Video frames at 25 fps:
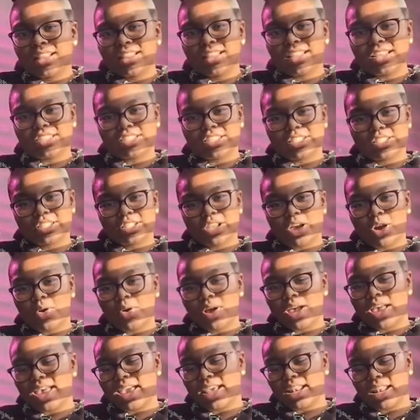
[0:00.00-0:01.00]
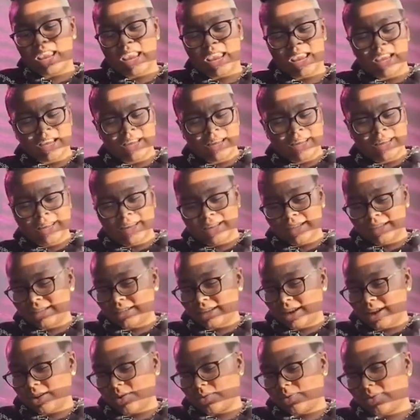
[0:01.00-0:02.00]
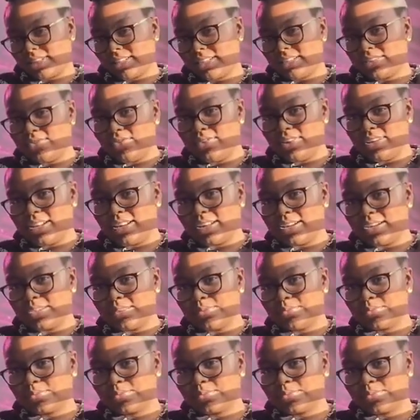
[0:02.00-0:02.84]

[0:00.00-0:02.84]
let's just go ahead and get started with this video.